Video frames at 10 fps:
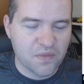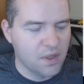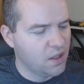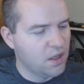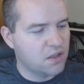
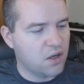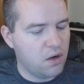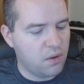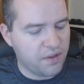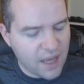
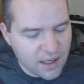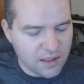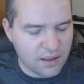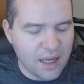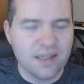So
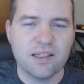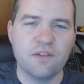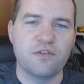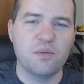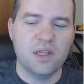that is it
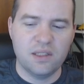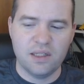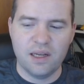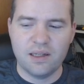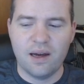for me
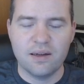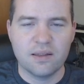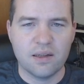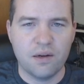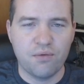today, guys.
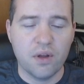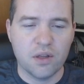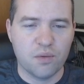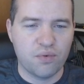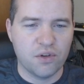I really
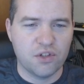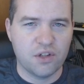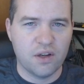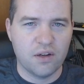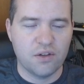
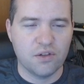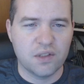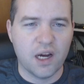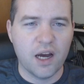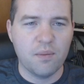appreciated your
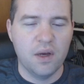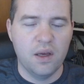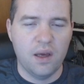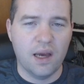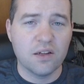time.
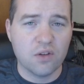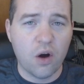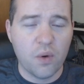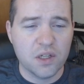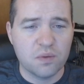As
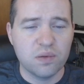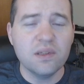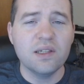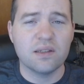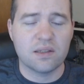always,
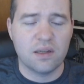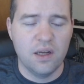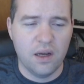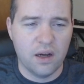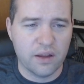please
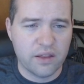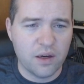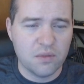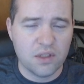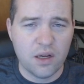
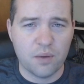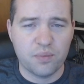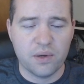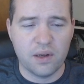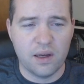thumbs
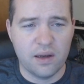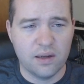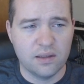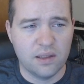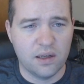up,
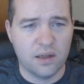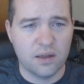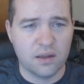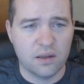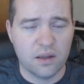and
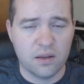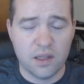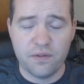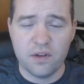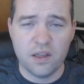
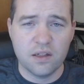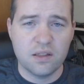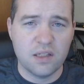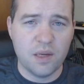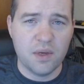definitely on
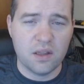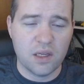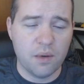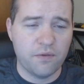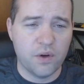Steemit. The
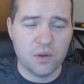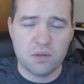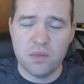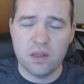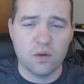upvotes
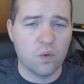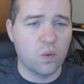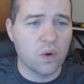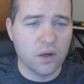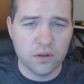mean the
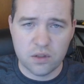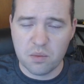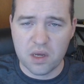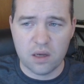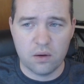world to
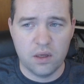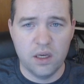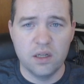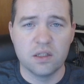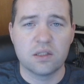me. It
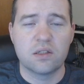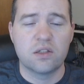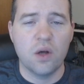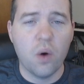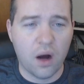is
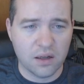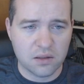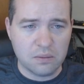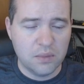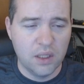so
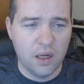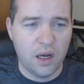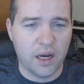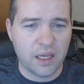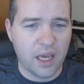awesome.
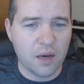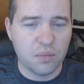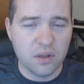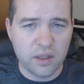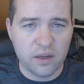I can't
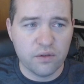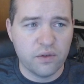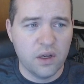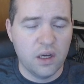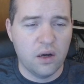believe
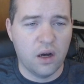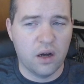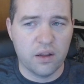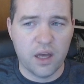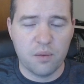
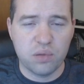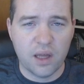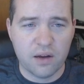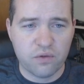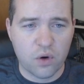that
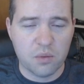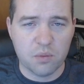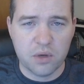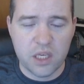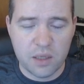platform. It
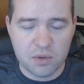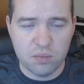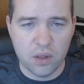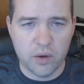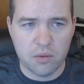keeps
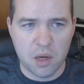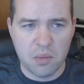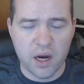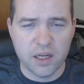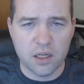blowing my
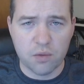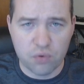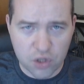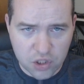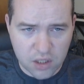mind. I
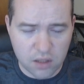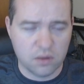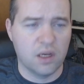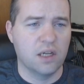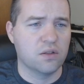appreciate you
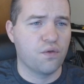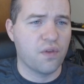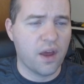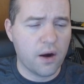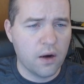guys over
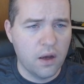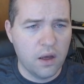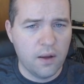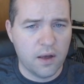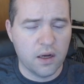there.
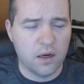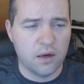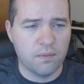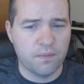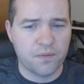
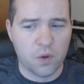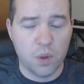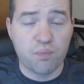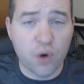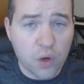We
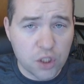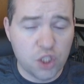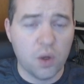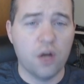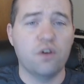broke
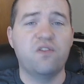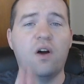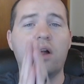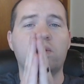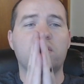200
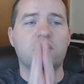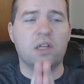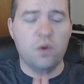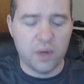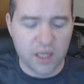followers,
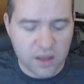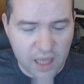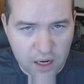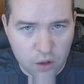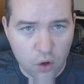we hit
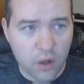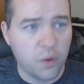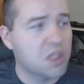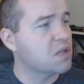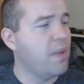that goal, and we
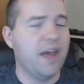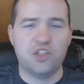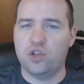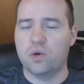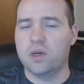smashed
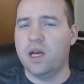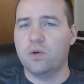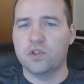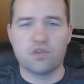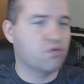through it. Now we're
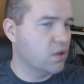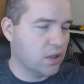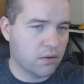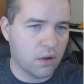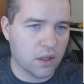just really
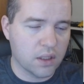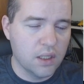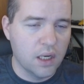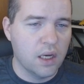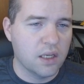rolling.
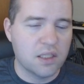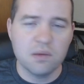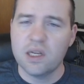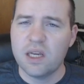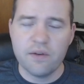It seems
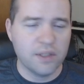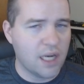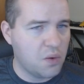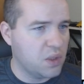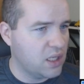like every
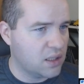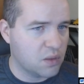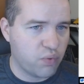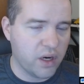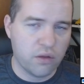time we hit this
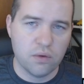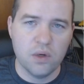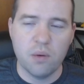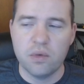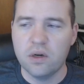breakthrough
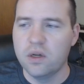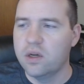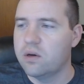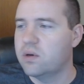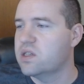number,
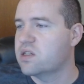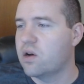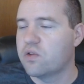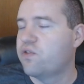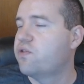we just go
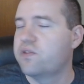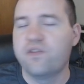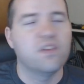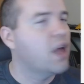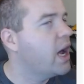
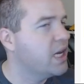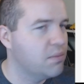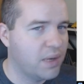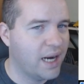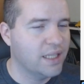flying
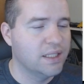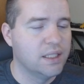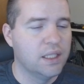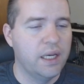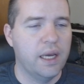by it.
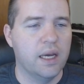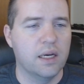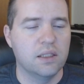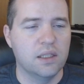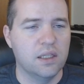
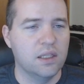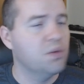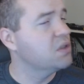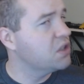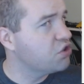And it was
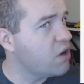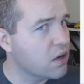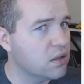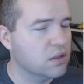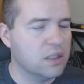a
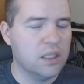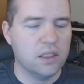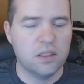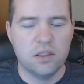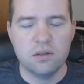struggle to get
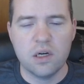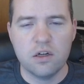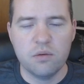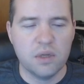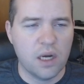to 200,
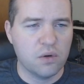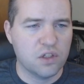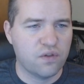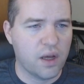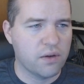but now we're just
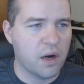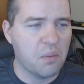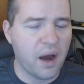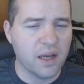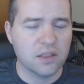flying right
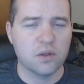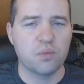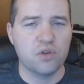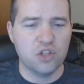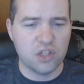by it. So I
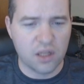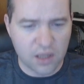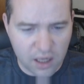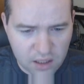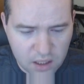appreciate
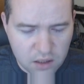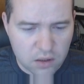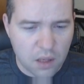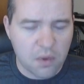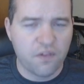that. So
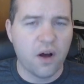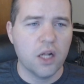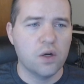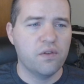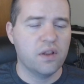give me a
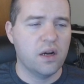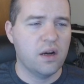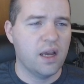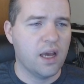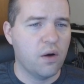follow over there.
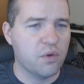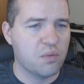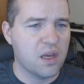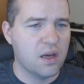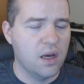Hang out with
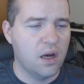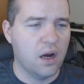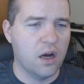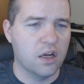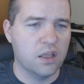me.
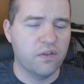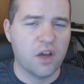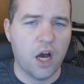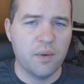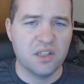Leave
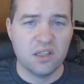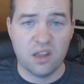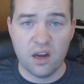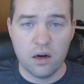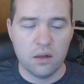comments
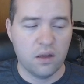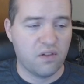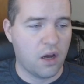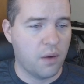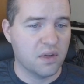there. Leave
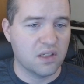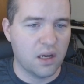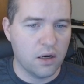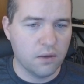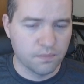comments
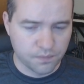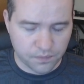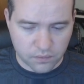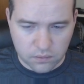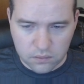here
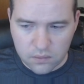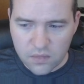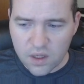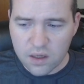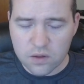
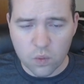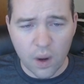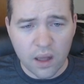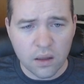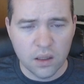as well.